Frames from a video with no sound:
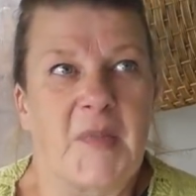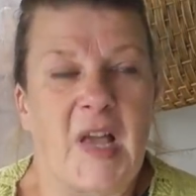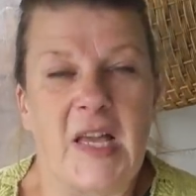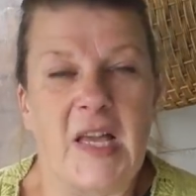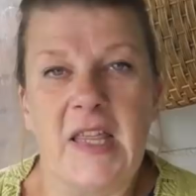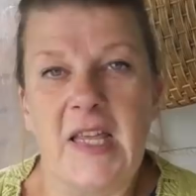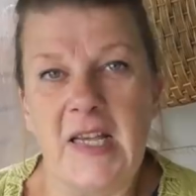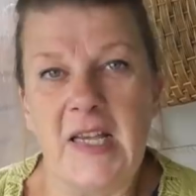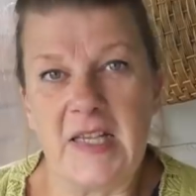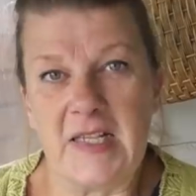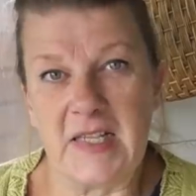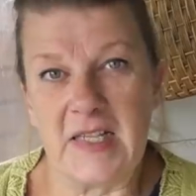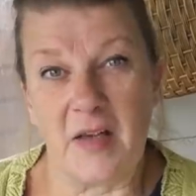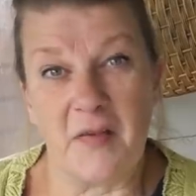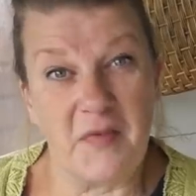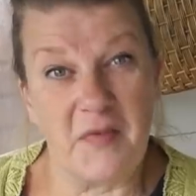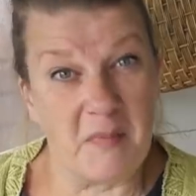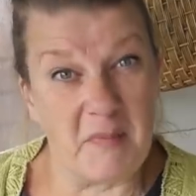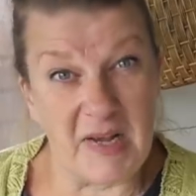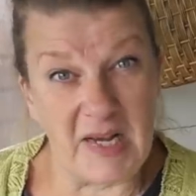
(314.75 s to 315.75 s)
I think it's
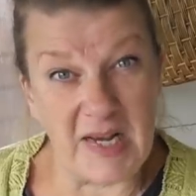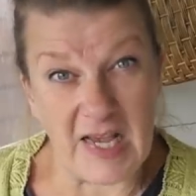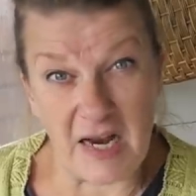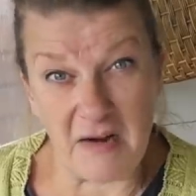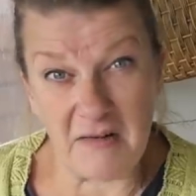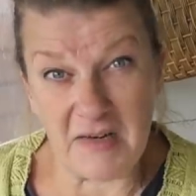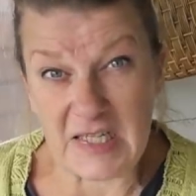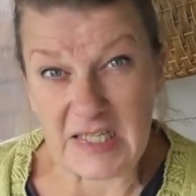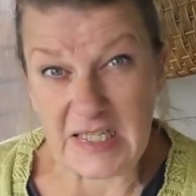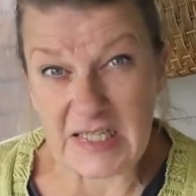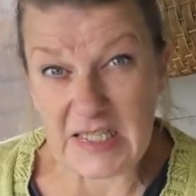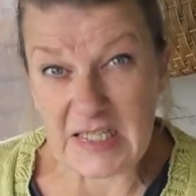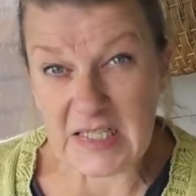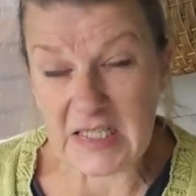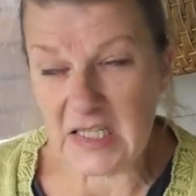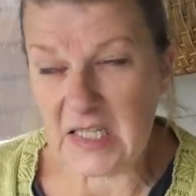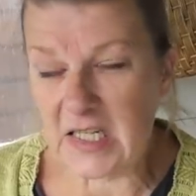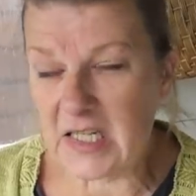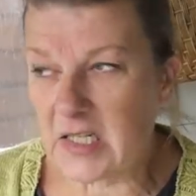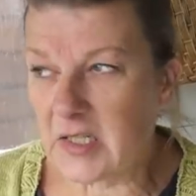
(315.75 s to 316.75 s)
that familiarity,
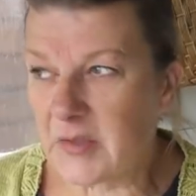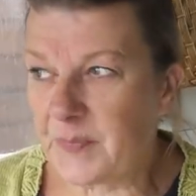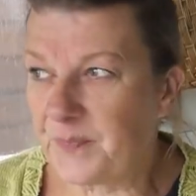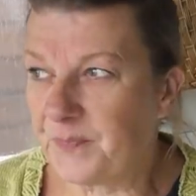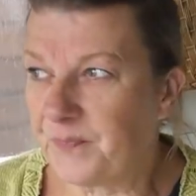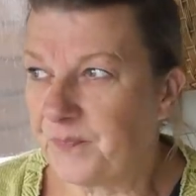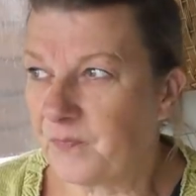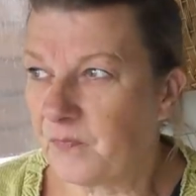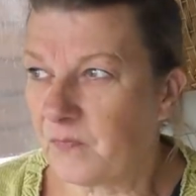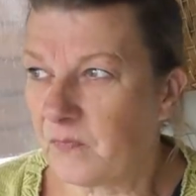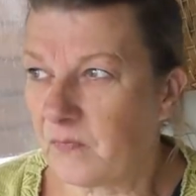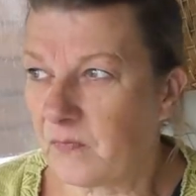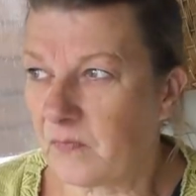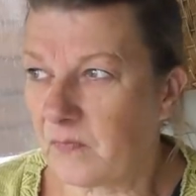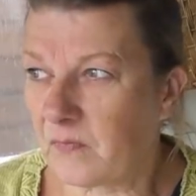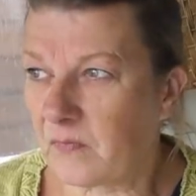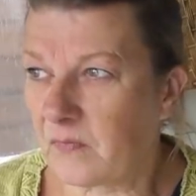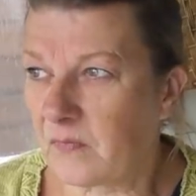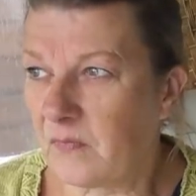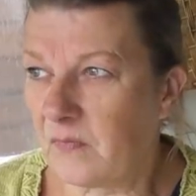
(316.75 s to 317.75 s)
isn't it?
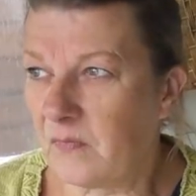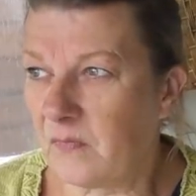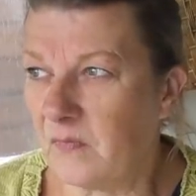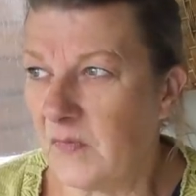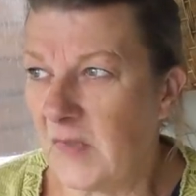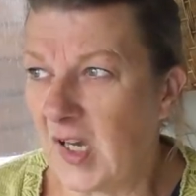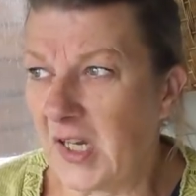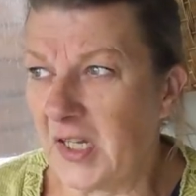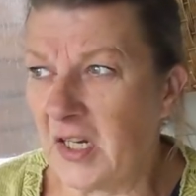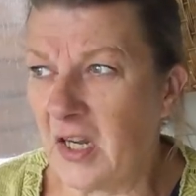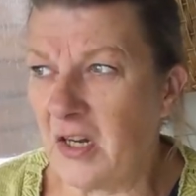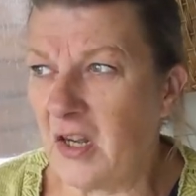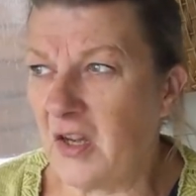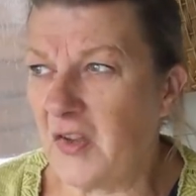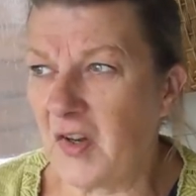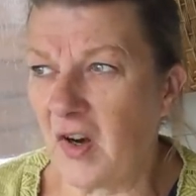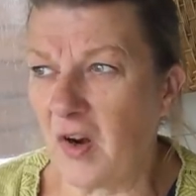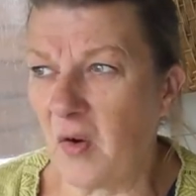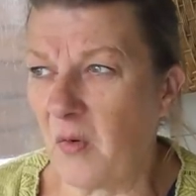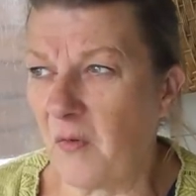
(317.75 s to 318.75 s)
And I
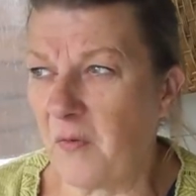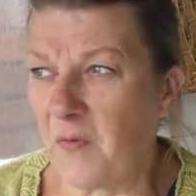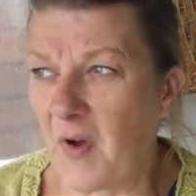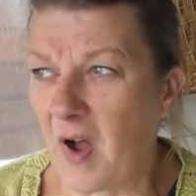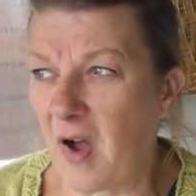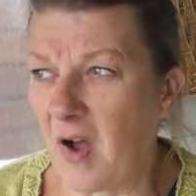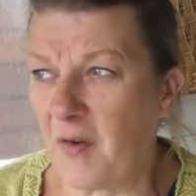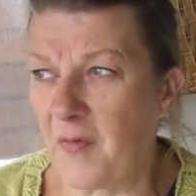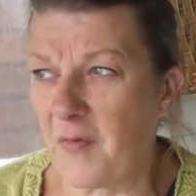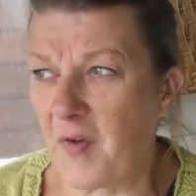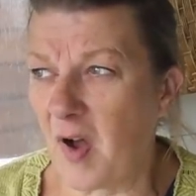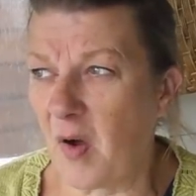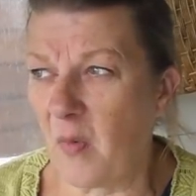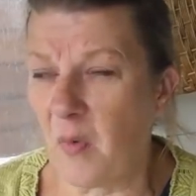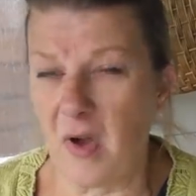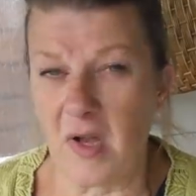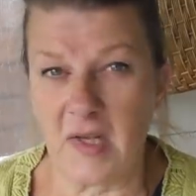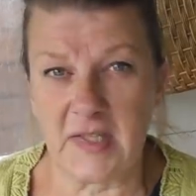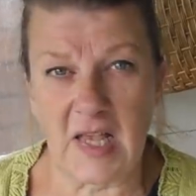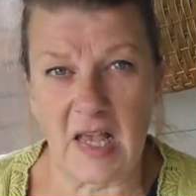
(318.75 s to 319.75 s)
know there are far, far
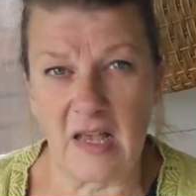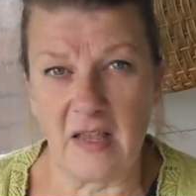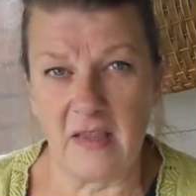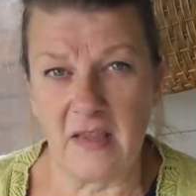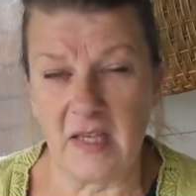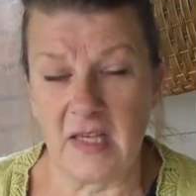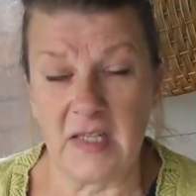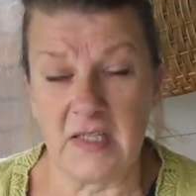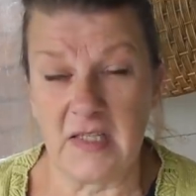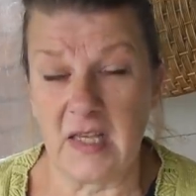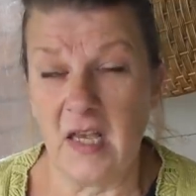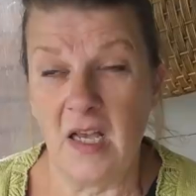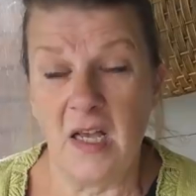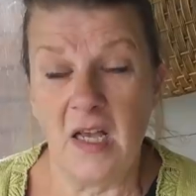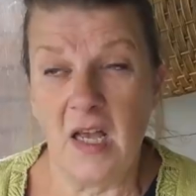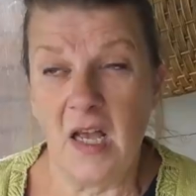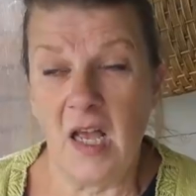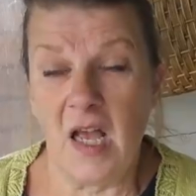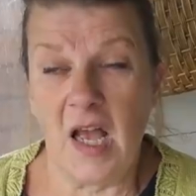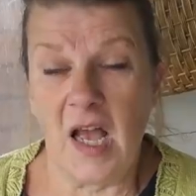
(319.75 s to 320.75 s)
worse things
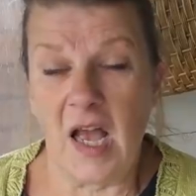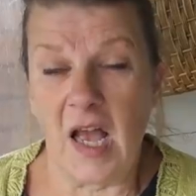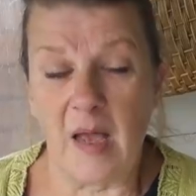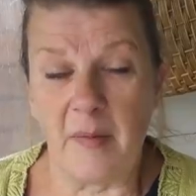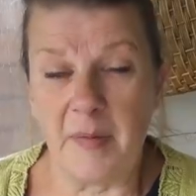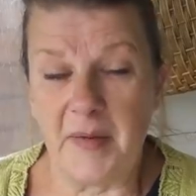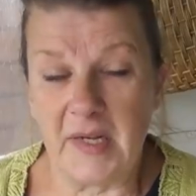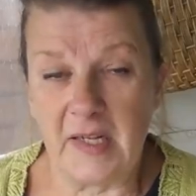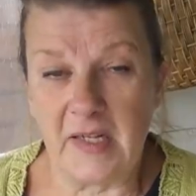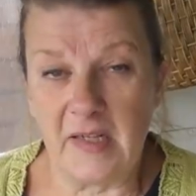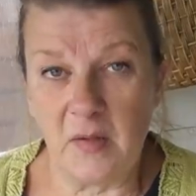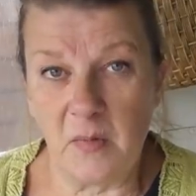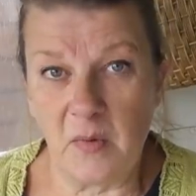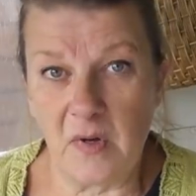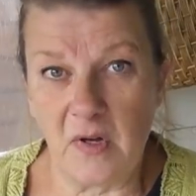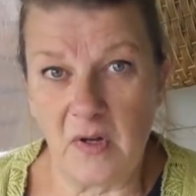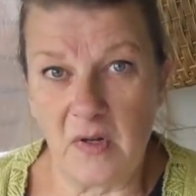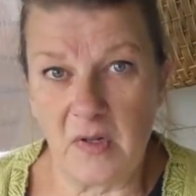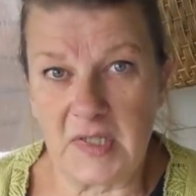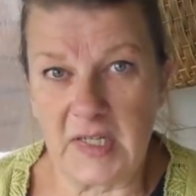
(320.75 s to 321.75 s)
happening in the
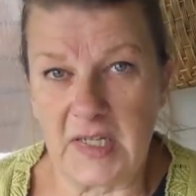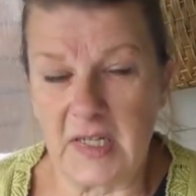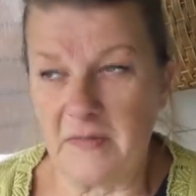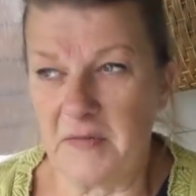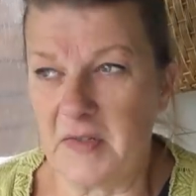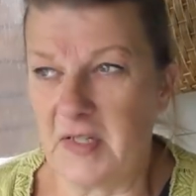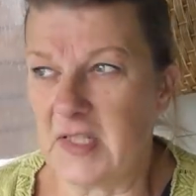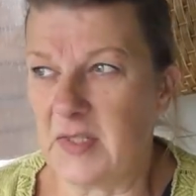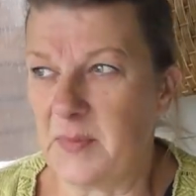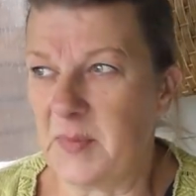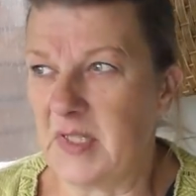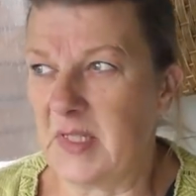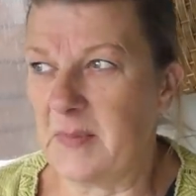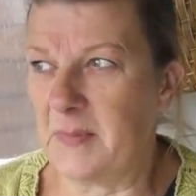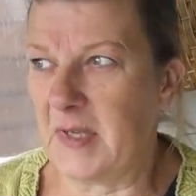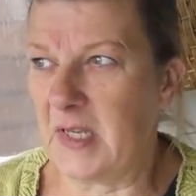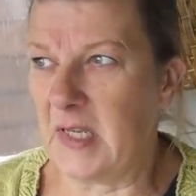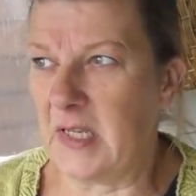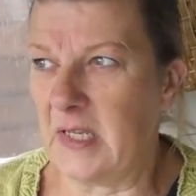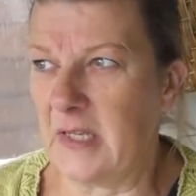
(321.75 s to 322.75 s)
world even as we
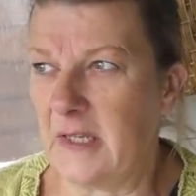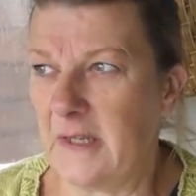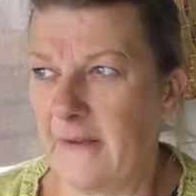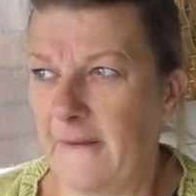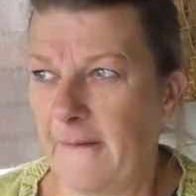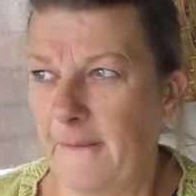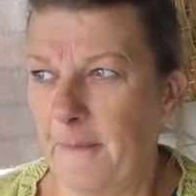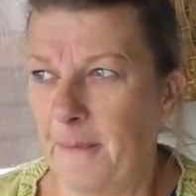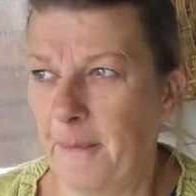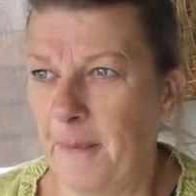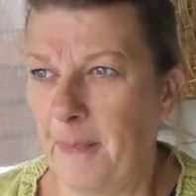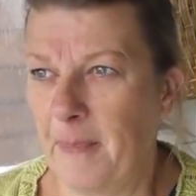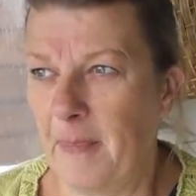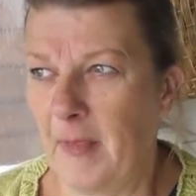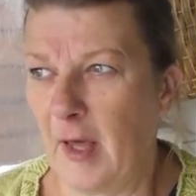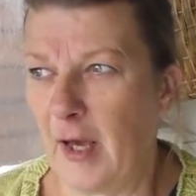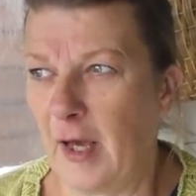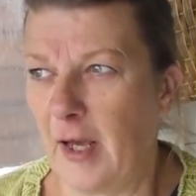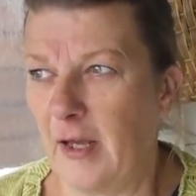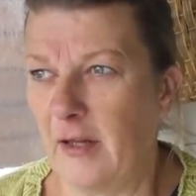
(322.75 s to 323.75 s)
speak,
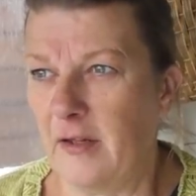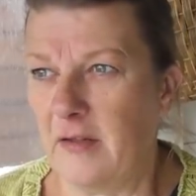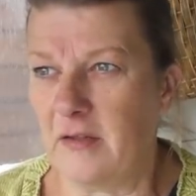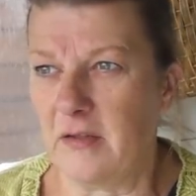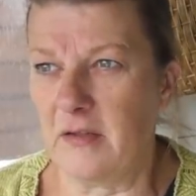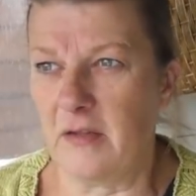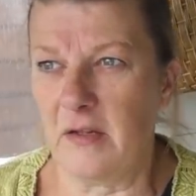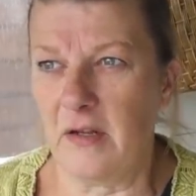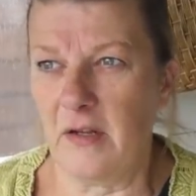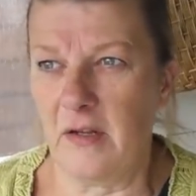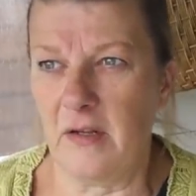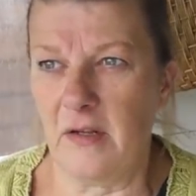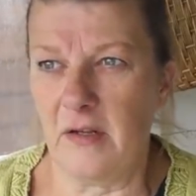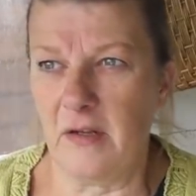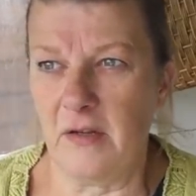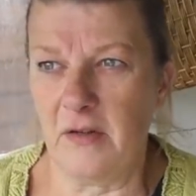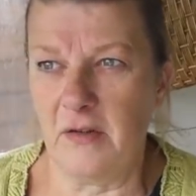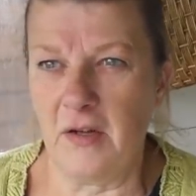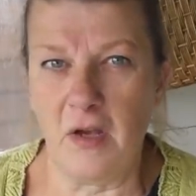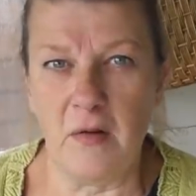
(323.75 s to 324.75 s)
and
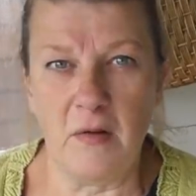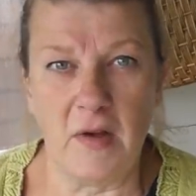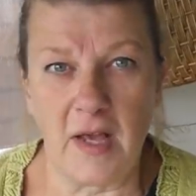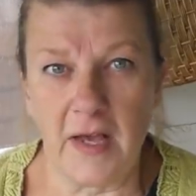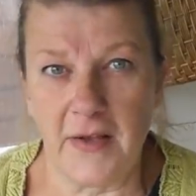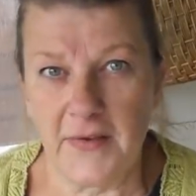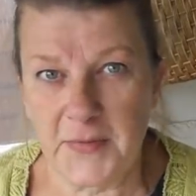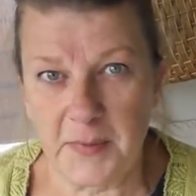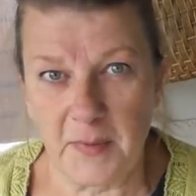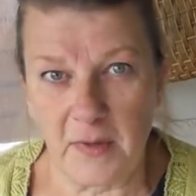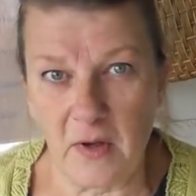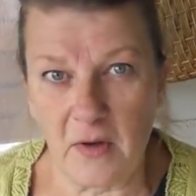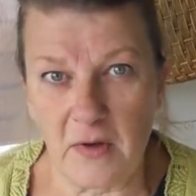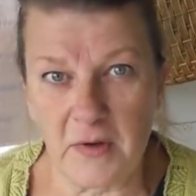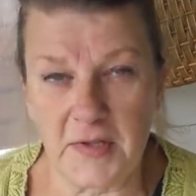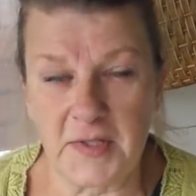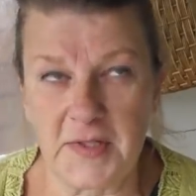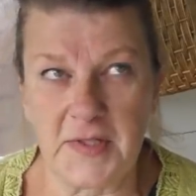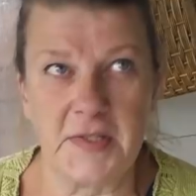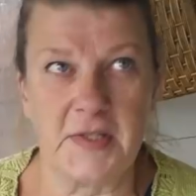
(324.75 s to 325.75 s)
no lives were
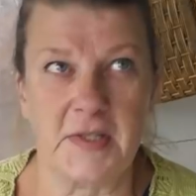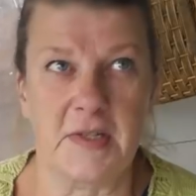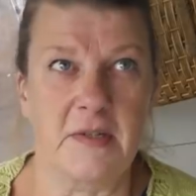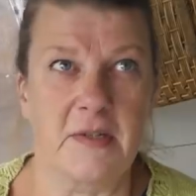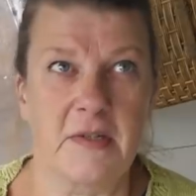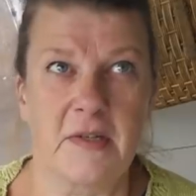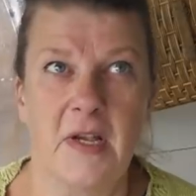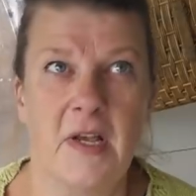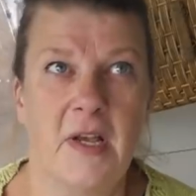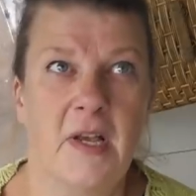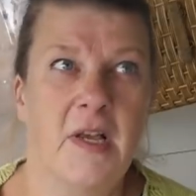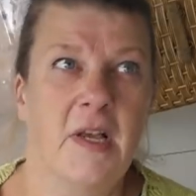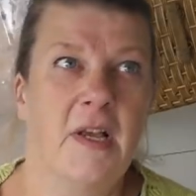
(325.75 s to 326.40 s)
lost, and